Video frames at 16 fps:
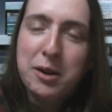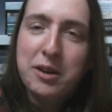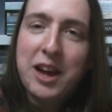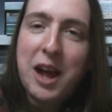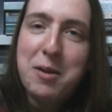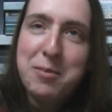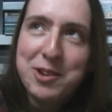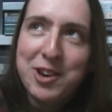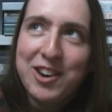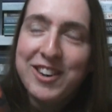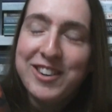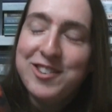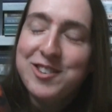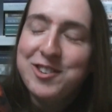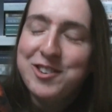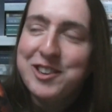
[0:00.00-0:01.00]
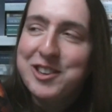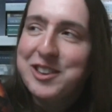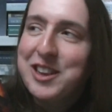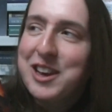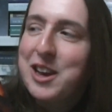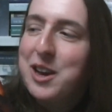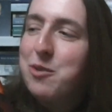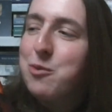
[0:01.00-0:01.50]
Galbatorix during
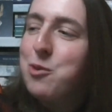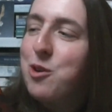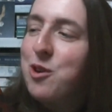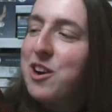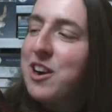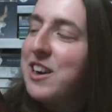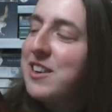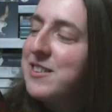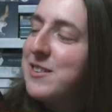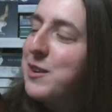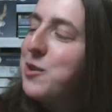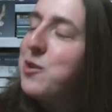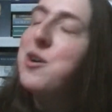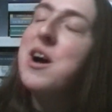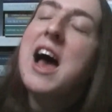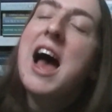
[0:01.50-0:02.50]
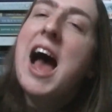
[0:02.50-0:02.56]
the war, so